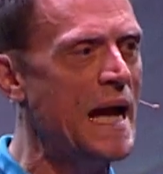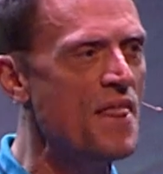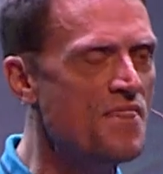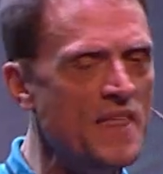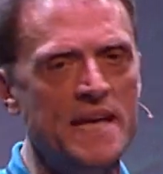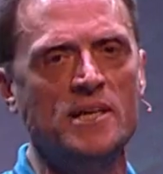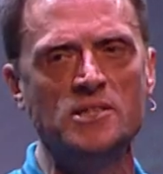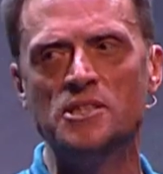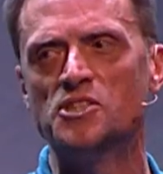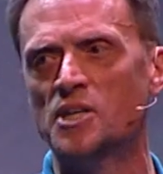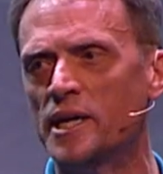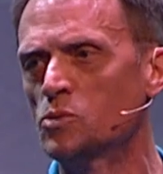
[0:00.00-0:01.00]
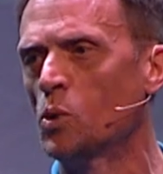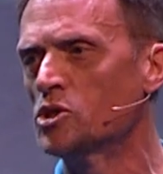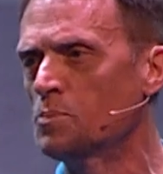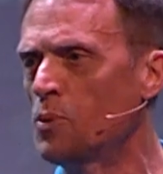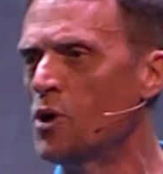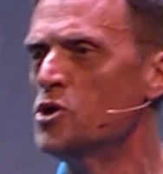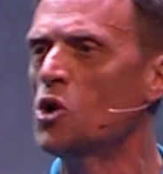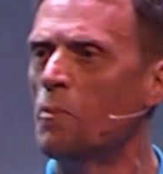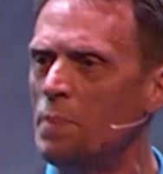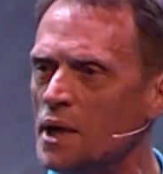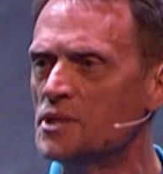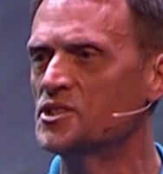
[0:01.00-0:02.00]
and they could decide what to put in your
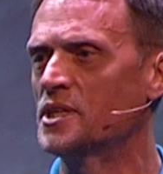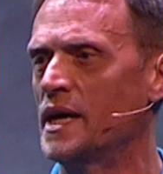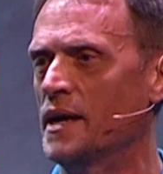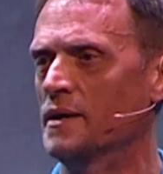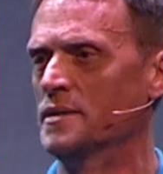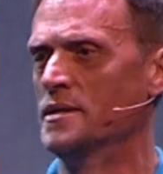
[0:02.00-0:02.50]
basket.